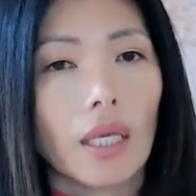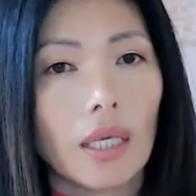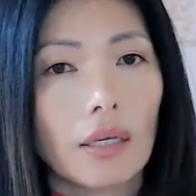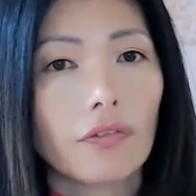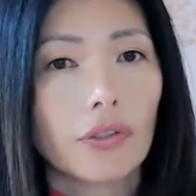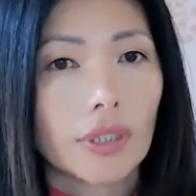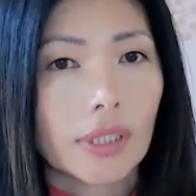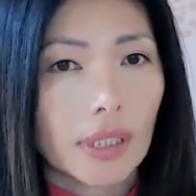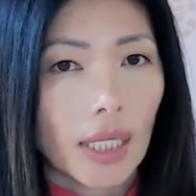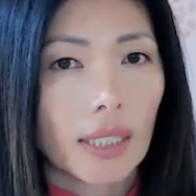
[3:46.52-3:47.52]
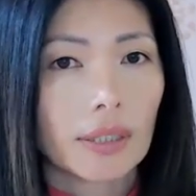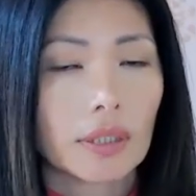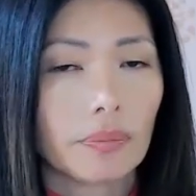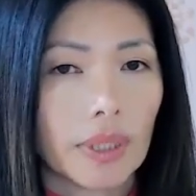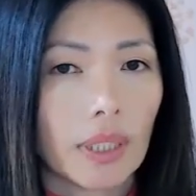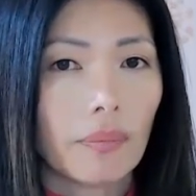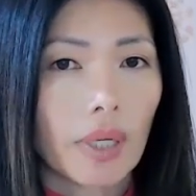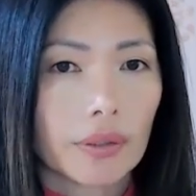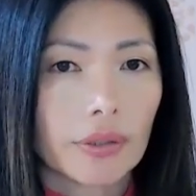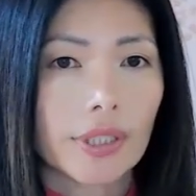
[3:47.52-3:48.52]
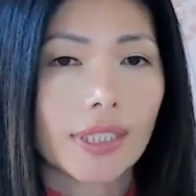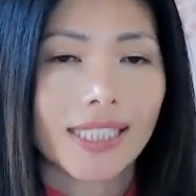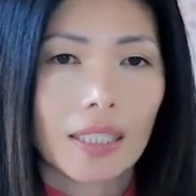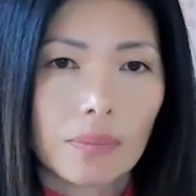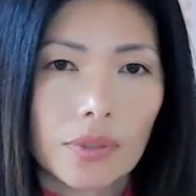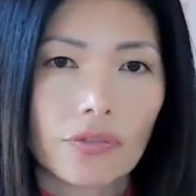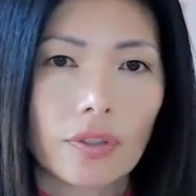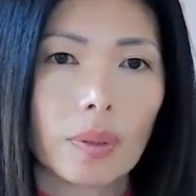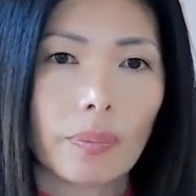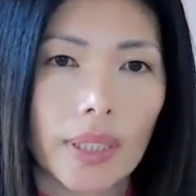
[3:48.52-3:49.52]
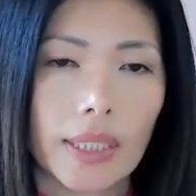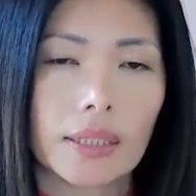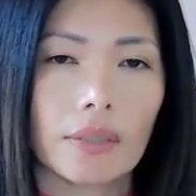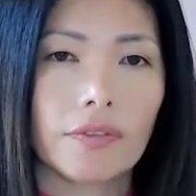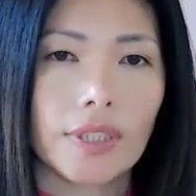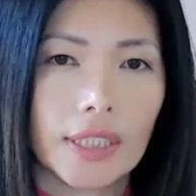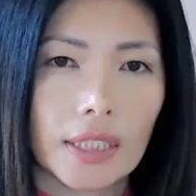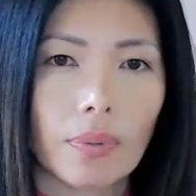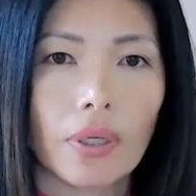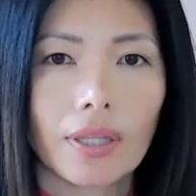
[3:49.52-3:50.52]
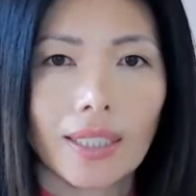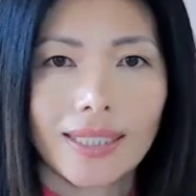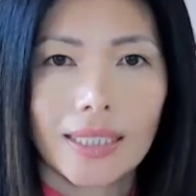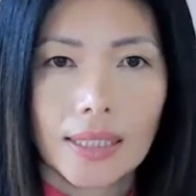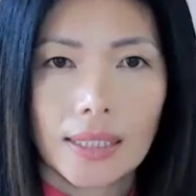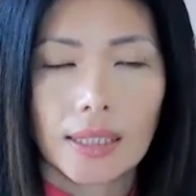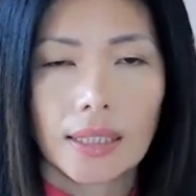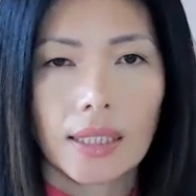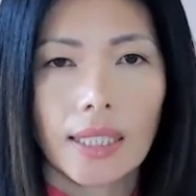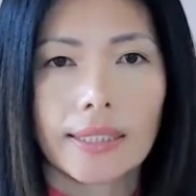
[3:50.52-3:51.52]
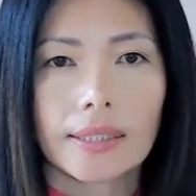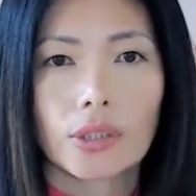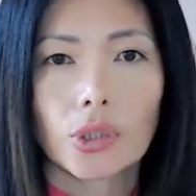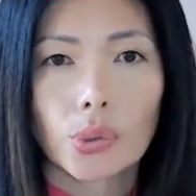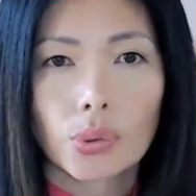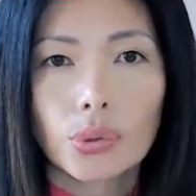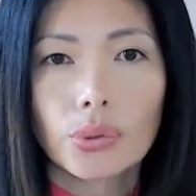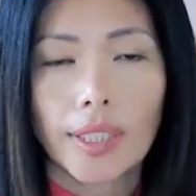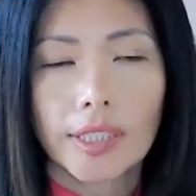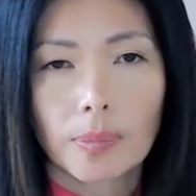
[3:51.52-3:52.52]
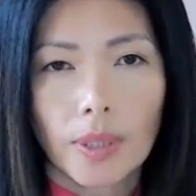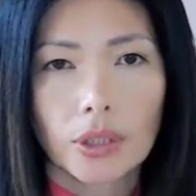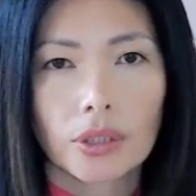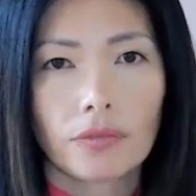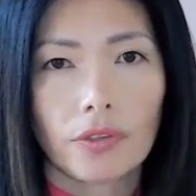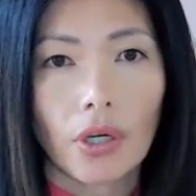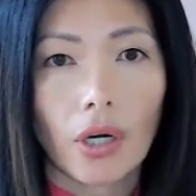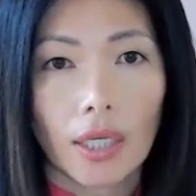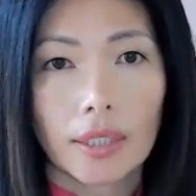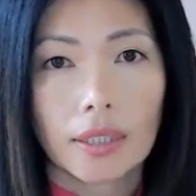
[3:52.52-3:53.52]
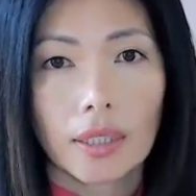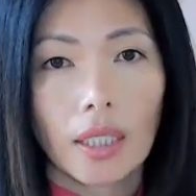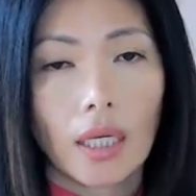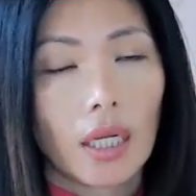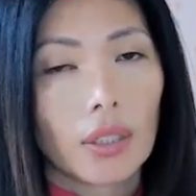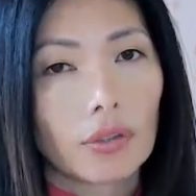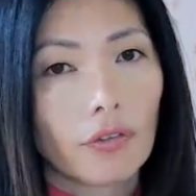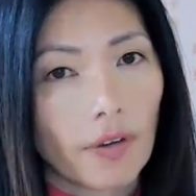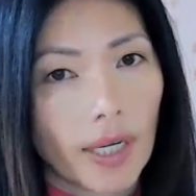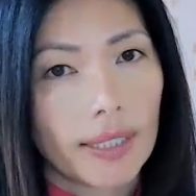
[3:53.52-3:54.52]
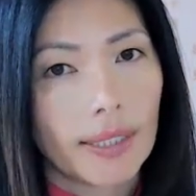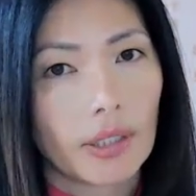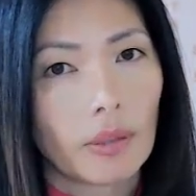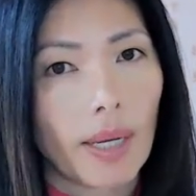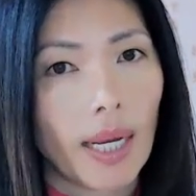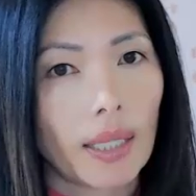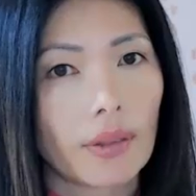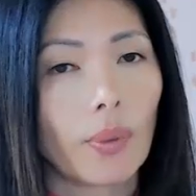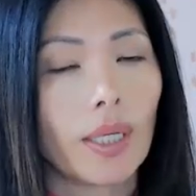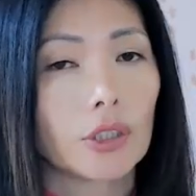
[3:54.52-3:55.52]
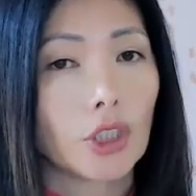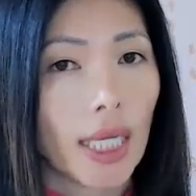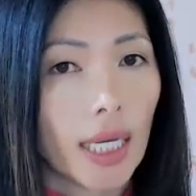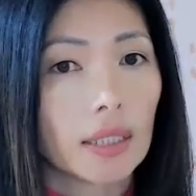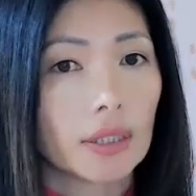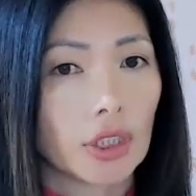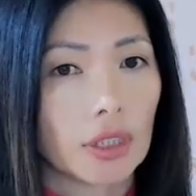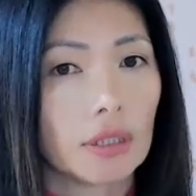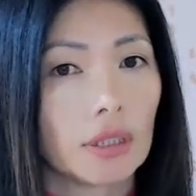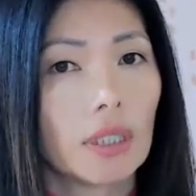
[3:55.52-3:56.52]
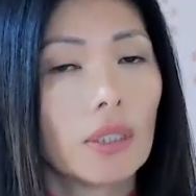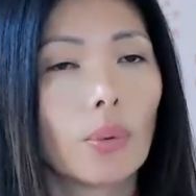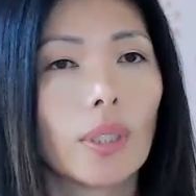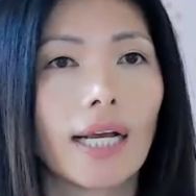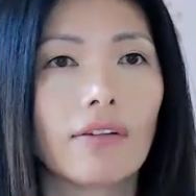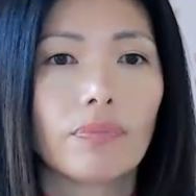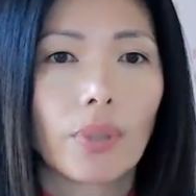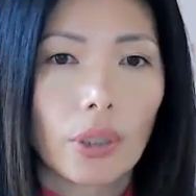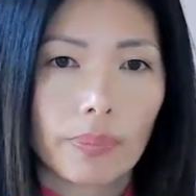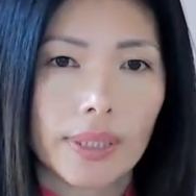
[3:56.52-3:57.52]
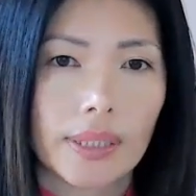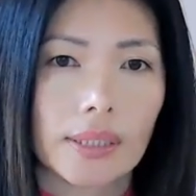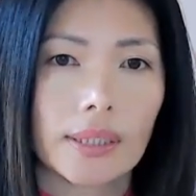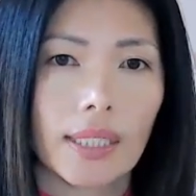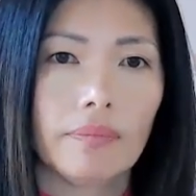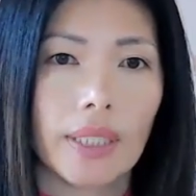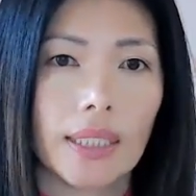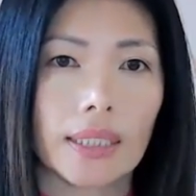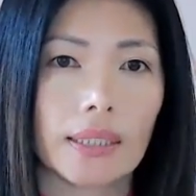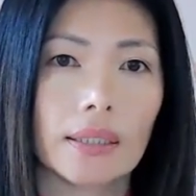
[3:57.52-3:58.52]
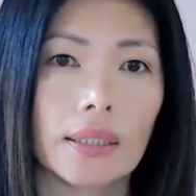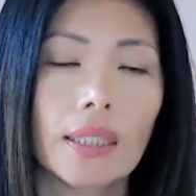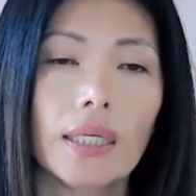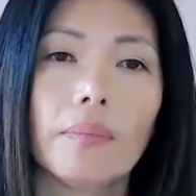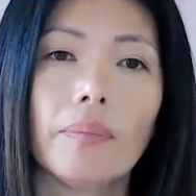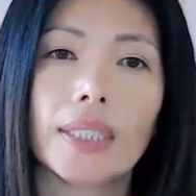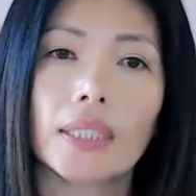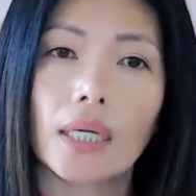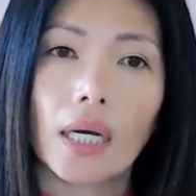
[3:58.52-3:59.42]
If your desire to be a mother stems from a place of deep authenticity and it's a true expression of your heart, you'll find that your path, while challenging, will have purpose and meaning, making